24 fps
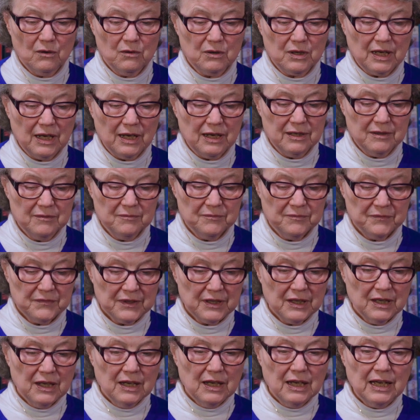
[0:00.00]
Okay?
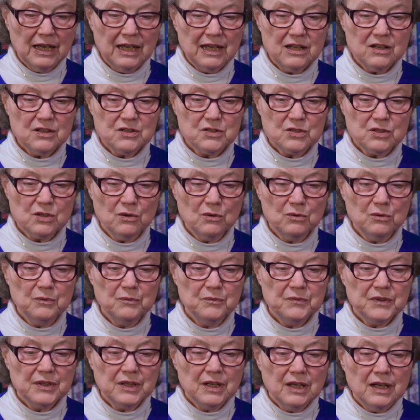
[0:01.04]
So
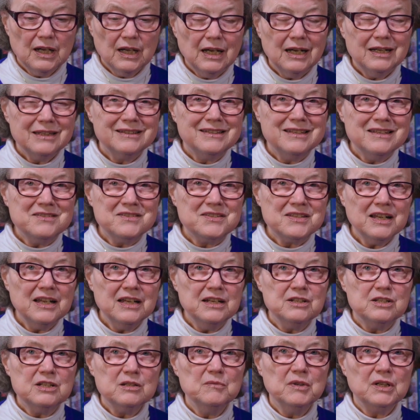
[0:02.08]
this
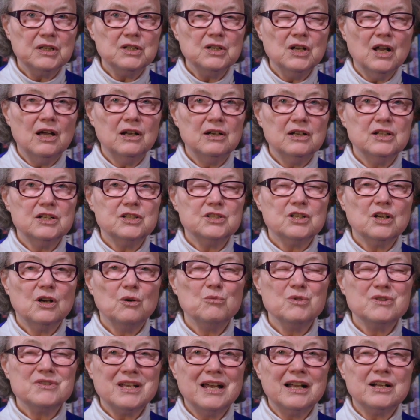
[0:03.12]
intimate knowledge
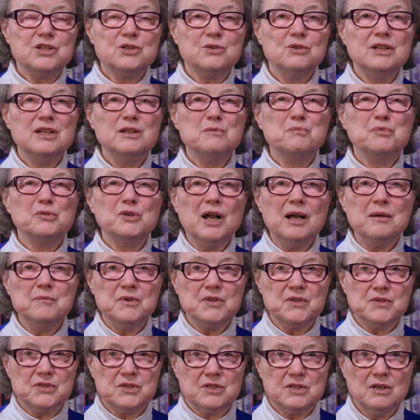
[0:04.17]
was actually
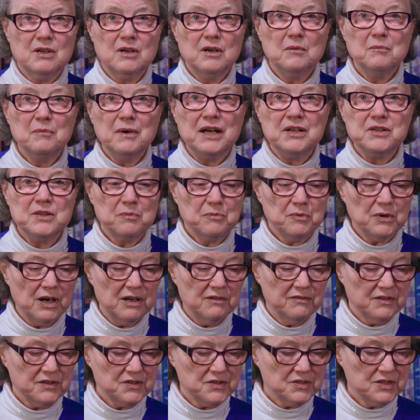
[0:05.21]
promised by the
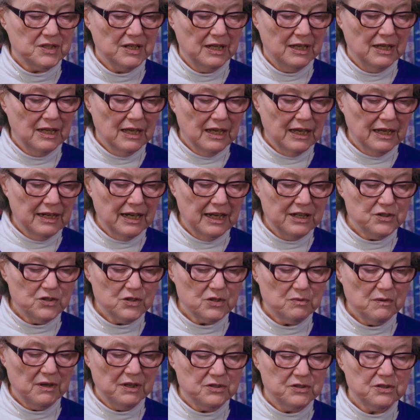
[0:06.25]
prophets. And I
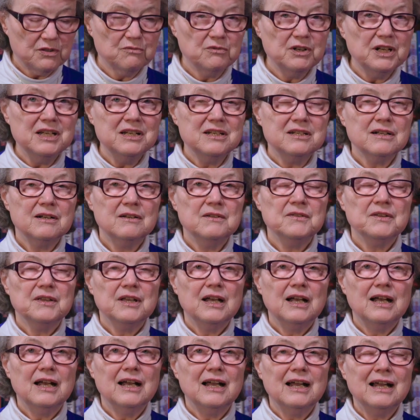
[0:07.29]
just want to read
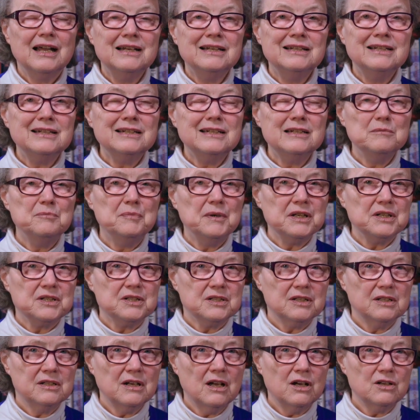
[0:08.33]
a little
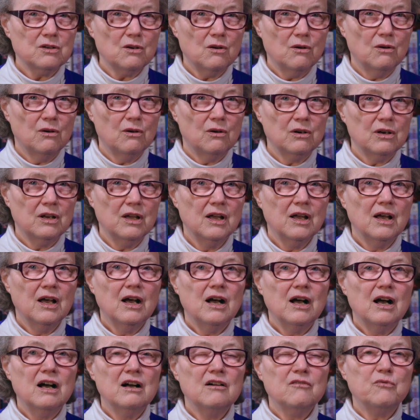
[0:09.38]
bit, not all,
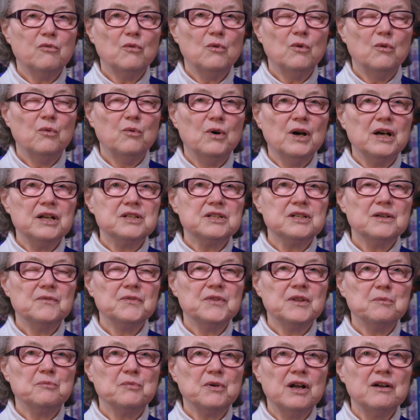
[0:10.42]
of what
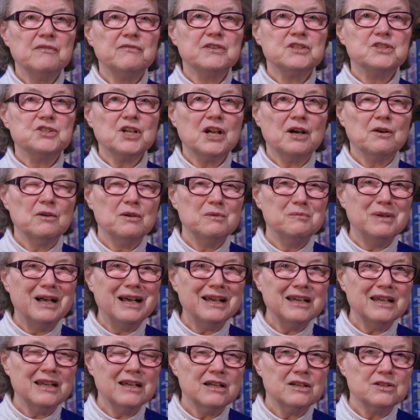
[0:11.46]
the prophet
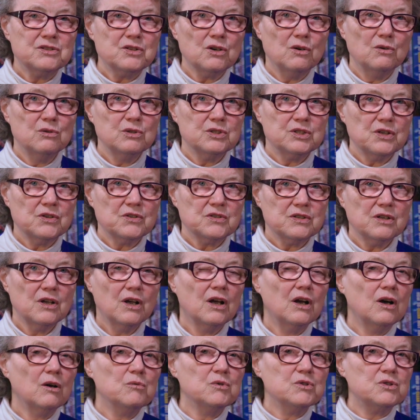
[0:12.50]
Jeremiah told us
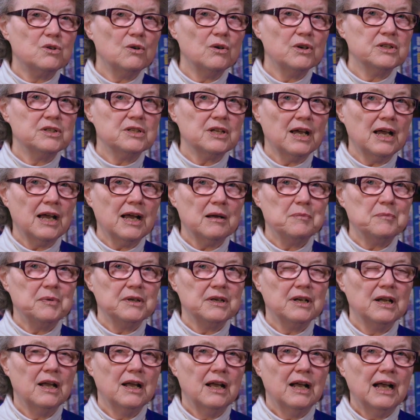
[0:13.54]
was going to
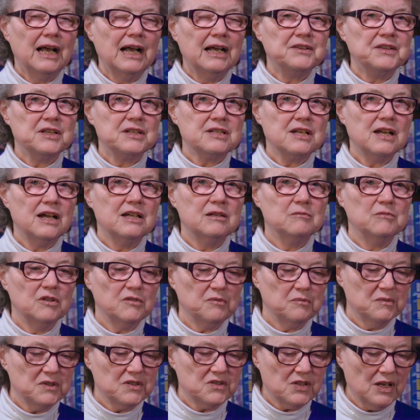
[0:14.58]
happen at the time
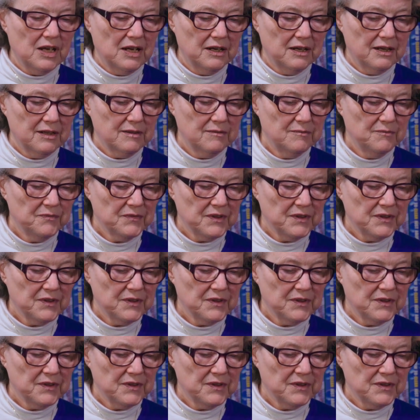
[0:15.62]
of Messiah.